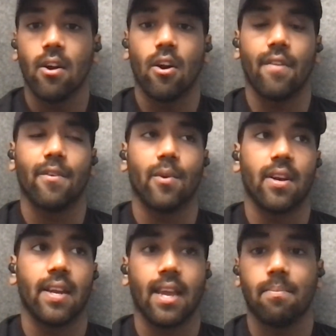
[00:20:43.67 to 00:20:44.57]
Or if you
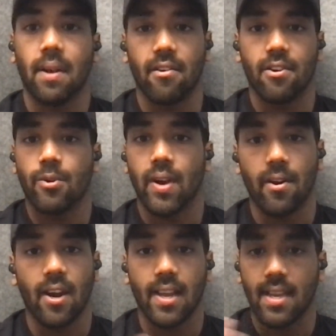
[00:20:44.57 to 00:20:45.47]
wanted to get better at
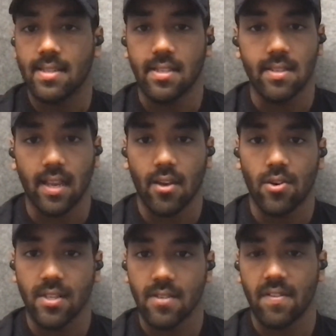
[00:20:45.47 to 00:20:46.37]
Twitter, I guess there's like
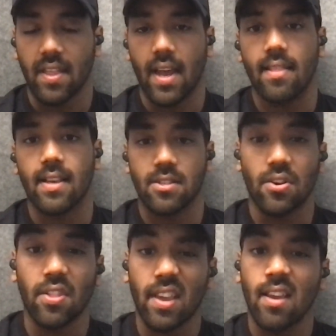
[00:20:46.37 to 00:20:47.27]
courses for that
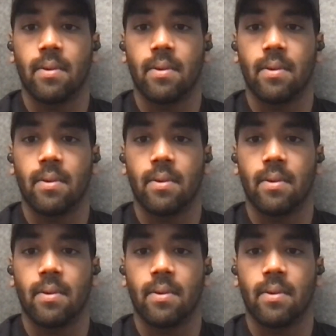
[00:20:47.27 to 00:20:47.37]
sort of thing.